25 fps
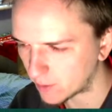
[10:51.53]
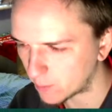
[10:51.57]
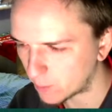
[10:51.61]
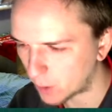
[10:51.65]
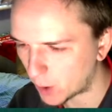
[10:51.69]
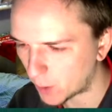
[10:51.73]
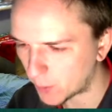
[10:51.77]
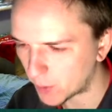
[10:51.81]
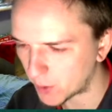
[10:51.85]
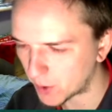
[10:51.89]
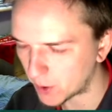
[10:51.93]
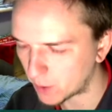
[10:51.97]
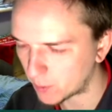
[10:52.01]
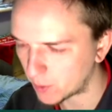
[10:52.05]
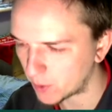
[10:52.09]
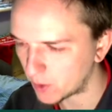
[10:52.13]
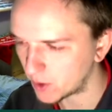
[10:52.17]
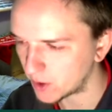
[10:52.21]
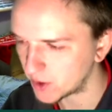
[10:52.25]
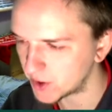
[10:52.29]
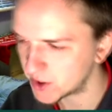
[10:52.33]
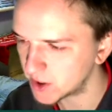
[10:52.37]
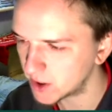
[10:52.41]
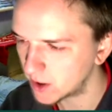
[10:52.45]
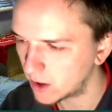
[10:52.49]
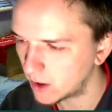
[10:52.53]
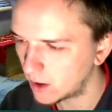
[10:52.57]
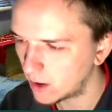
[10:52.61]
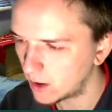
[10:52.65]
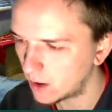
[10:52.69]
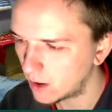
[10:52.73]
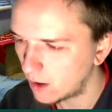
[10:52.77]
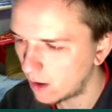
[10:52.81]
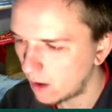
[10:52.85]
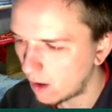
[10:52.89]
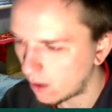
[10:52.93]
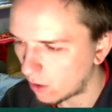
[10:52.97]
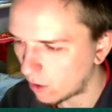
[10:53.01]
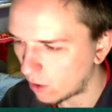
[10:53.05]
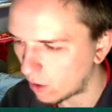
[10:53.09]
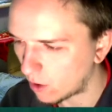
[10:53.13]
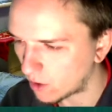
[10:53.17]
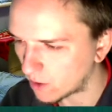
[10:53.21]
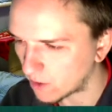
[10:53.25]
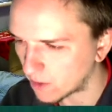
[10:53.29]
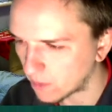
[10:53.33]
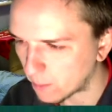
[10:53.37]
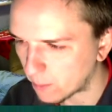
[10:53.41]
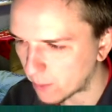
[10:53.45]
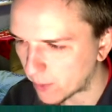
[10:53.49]
Papadopoulos
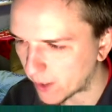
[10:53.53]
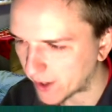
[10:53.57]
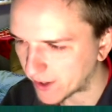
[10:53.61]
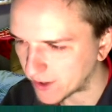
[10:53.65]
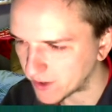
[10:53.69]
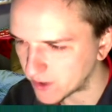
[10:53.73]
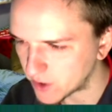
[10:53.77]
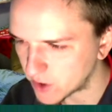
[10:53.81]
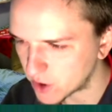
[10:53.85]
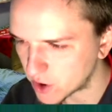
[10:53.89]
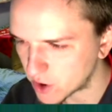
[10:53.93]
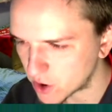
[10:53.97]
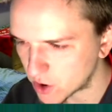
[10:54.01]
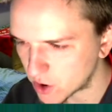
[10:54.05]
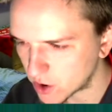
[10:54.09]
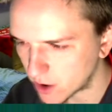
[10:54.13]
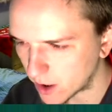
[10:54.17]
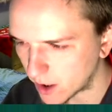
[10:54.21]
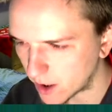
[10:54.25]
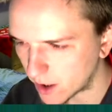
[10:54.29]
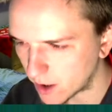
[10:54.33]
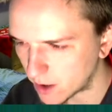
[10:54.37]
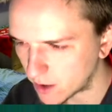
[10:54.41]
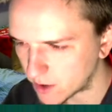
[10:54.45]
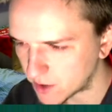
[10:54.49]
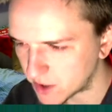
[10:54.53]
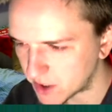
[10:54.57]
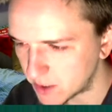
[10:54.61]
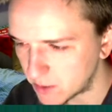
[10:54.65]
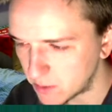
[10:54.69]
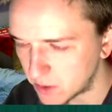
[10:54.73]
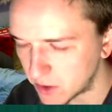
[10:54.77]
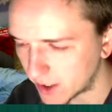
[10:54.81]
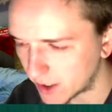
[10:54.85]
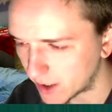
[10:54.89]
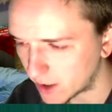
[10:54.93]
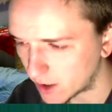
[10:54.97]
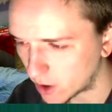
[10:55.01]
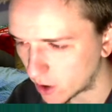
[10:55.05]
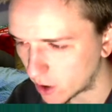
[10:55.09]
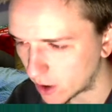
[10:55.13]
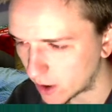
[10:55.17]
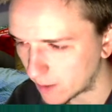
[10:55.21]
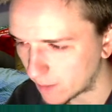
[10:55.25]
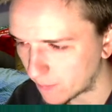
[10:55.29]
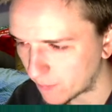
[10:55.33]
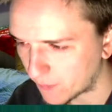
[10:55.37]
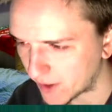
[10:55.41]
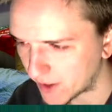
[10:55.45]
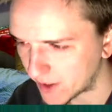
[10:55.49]
on the bench. Team's looking good
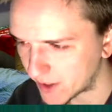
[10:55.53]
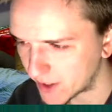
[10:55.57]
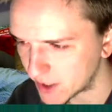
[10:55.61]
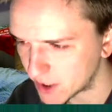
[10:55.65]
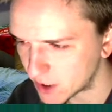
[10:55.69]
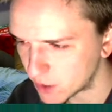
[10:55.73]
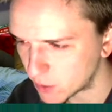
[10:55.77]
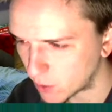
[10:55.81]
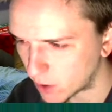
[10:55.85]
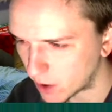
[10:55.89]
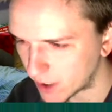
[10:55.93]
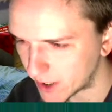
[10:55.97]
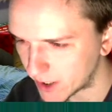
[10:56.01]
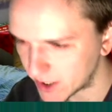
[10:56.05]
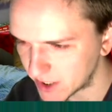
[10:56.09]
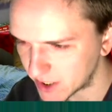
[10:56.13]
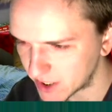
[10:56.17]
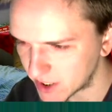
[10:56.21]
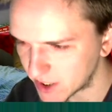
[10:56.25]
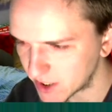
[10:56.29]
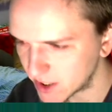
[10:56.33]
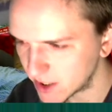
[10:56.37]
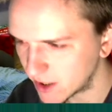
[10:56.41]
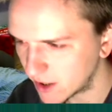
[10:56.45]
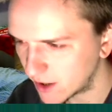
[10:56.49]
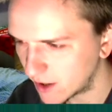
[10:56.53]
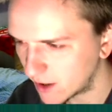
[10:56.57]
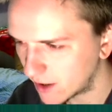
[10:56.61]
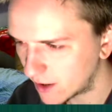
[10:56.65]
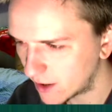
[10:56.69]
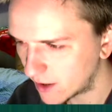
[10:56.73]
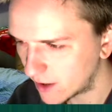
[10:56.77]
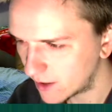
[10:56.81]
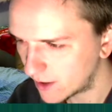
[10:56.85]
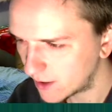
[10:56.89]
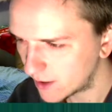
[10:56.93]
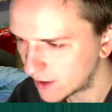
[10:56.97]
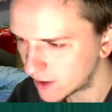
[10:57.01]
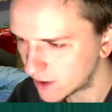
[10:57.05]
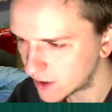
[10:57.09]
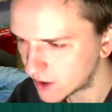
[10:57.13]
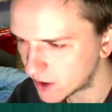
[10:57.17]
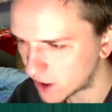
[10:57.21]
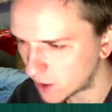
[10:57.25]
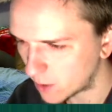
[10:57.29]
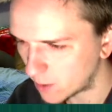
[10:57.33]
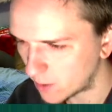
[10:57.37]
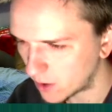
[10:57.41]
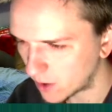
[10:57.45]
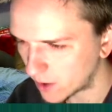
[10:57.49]
in fitness-wise. So
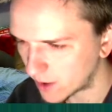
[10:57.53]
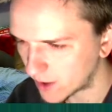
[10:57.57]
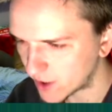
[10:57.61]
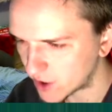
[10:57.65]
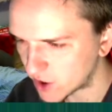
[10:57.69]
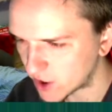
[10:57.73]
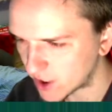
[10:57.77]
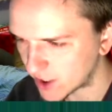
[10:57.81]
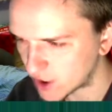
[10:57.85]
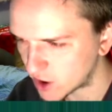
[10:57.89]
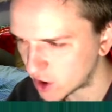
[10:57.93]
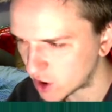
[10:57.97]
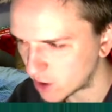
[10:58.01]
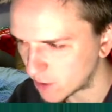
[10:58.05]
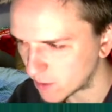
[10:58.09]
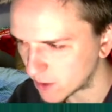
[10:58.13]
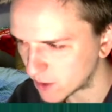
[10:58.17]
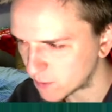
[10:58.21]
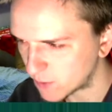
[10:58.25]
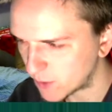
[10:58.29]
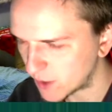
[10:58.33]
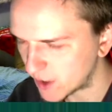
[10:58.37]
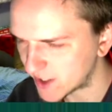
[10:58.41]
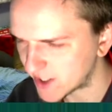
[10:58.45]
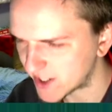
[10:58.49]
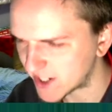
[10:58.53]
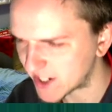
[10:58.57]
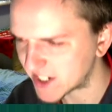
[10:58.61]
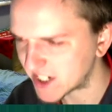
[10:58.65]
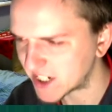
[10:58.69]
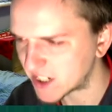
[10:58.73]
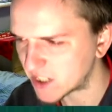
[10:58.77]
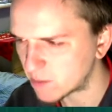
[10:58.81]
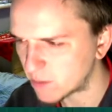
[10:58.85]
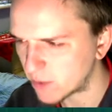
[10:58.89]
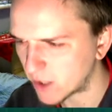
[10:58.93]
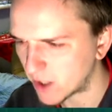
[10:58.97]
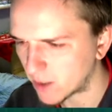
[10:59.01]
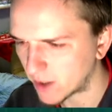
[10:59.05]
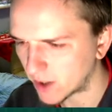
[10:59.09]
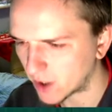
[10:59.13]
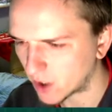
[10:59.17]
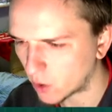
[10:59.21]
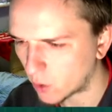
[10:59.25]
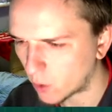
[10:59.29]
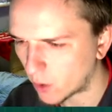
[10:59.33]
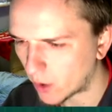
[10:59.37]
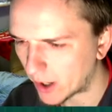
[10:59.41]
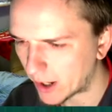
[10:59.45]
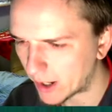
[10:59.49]
I'm not going to change too much. Bernadeschi's been a bit
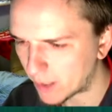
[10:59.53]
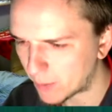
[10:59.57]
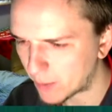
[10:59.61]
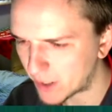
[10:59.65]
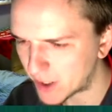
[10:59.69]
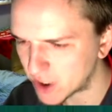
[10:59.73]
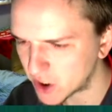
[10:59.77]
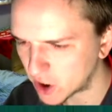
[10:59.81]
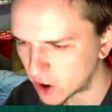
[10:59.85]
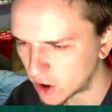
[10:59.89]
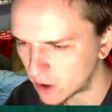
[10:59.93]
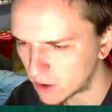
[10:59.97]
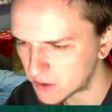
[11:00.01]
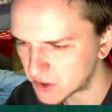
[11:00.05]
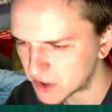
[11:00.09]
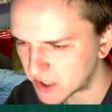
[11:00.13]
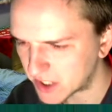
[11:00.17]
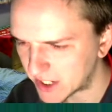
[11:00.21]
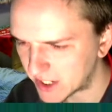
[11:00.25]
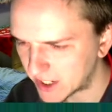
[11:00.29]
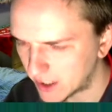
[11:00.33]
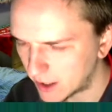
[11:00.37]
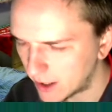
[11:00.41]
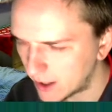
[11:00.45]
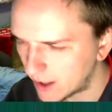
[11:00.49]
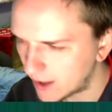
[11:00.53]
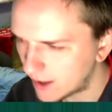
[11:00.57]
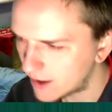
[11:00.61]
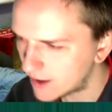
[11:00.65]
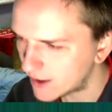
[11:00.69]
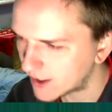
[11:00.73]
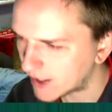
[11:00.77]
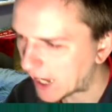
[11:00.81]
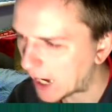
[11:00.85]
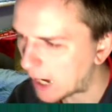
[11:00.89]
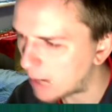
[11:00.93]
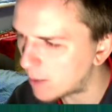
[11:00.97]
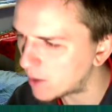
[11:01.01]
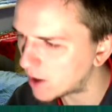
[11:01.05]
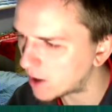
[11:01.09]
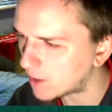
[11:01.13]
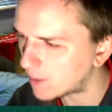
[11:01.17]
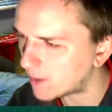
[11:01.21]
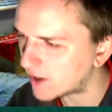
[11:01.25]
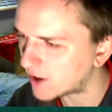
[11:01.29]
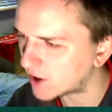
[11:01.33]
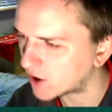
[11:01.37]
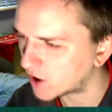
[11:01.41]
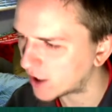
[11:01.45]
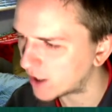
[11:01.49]
quiet. Blaszczykowski came on and
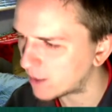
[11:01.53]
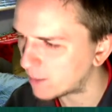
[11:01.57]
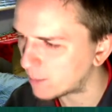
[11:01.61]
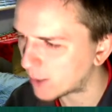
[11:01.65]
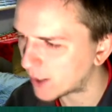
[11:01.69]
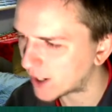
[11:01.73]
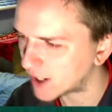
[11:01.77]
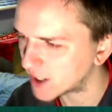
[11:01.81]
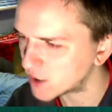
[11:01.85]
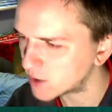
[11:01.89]
made a good impact.